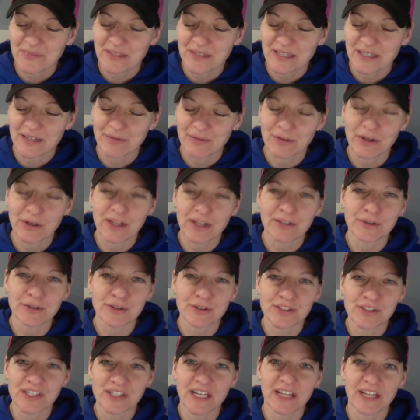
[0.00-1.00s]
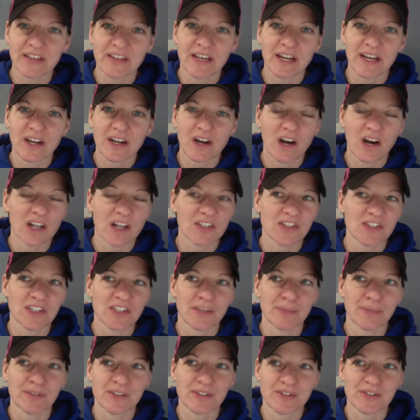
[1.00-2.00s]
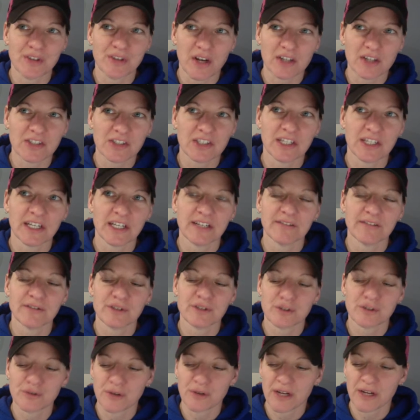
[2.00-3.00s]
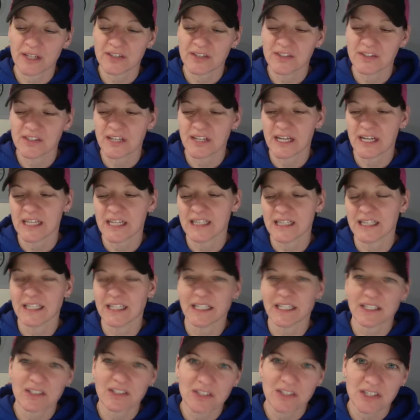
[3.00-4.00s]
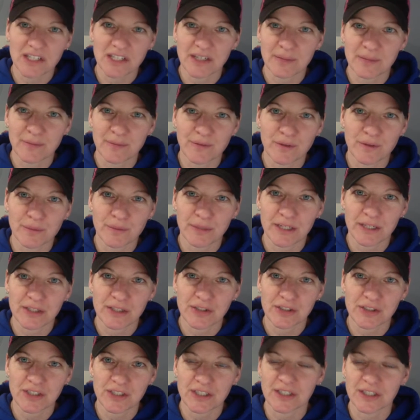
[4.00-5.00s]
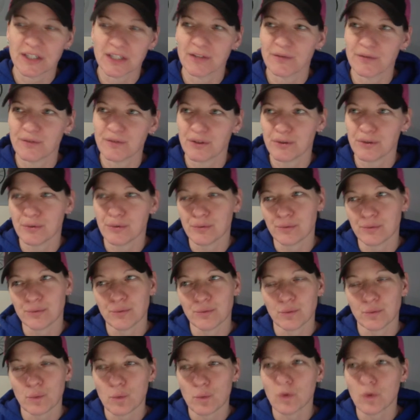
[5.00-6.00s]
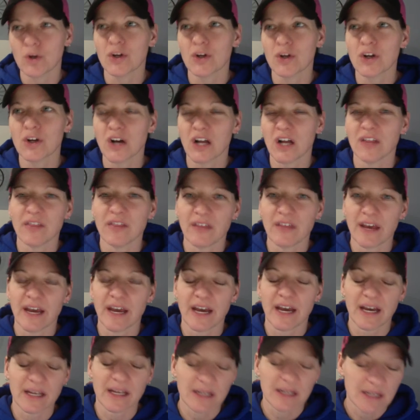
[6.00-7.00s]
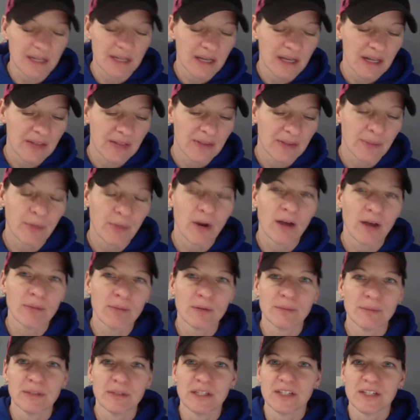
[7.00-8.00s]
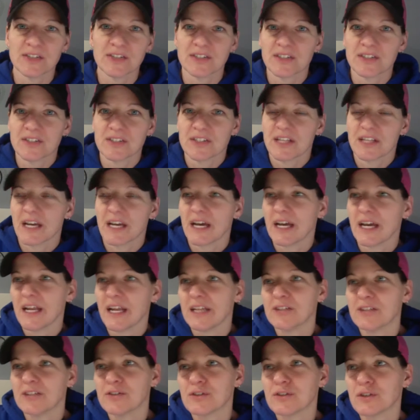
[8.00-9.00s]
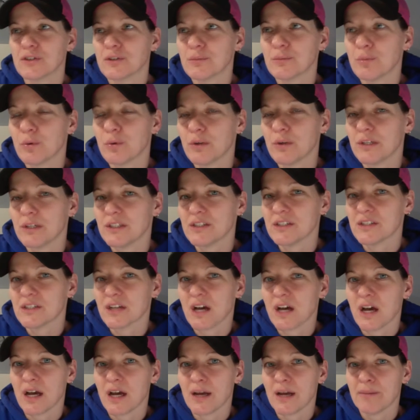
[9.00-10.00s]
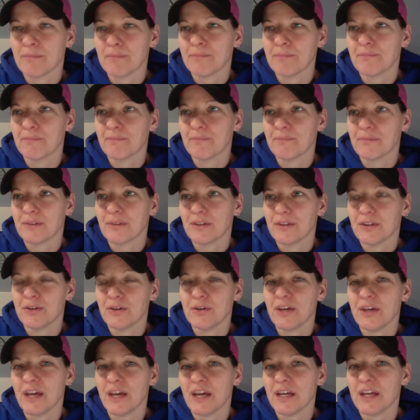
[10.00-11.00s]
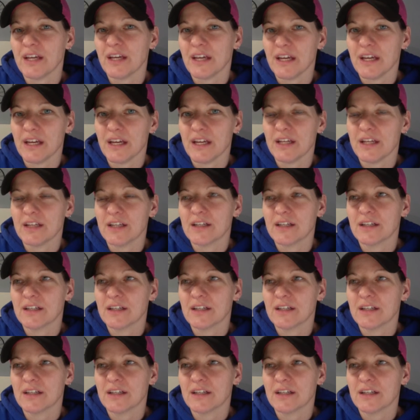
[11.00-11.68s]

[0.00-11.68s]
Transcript: If you understand that concept, this oxidative stress that links to inflammation, if you work on that, the problem is that at a certain point in time, you can't eat